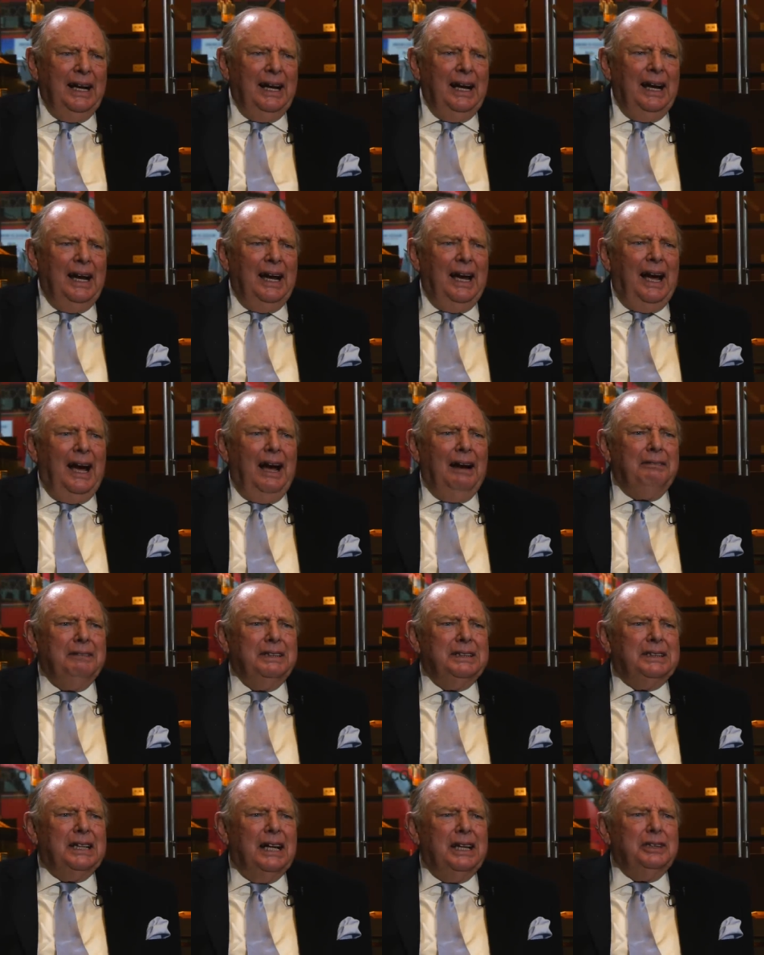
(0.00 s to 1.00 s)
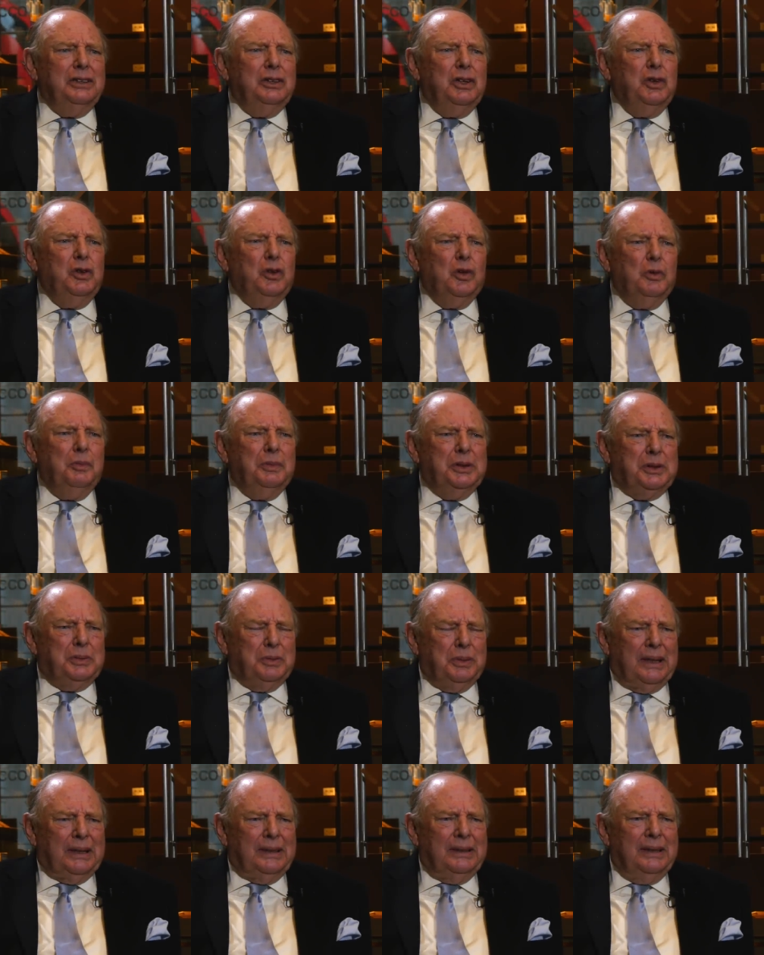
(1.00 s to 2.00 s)
Yes. Harrods had an enormous
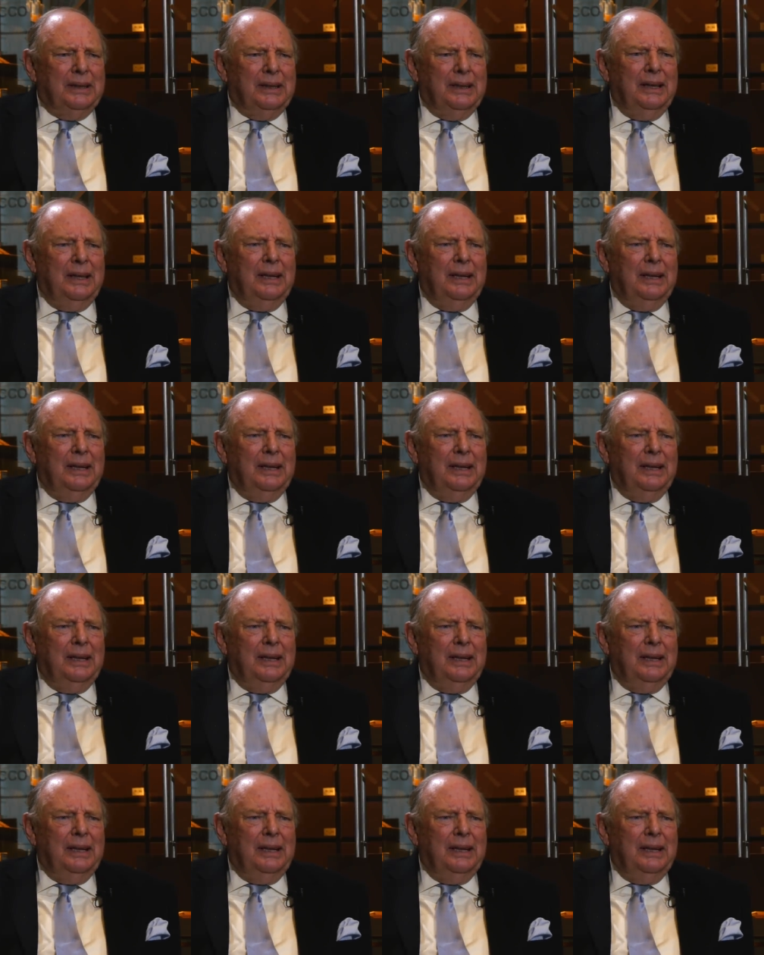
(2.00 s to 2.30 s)
one.